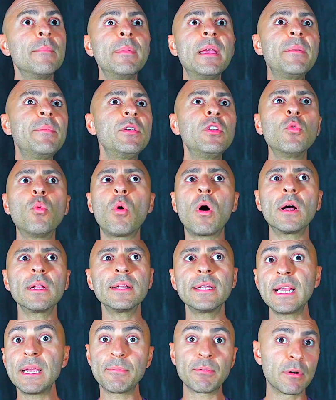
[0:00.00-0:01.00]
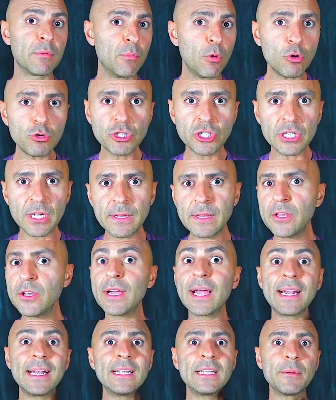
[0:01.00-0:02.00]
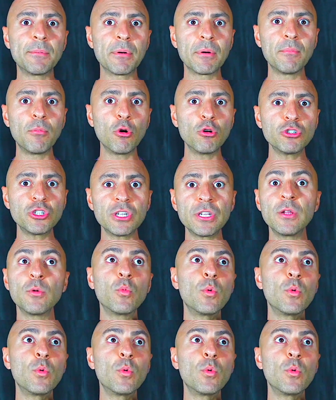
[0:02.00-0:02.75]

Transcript: maybe you wanted a promotion you're getting the promotion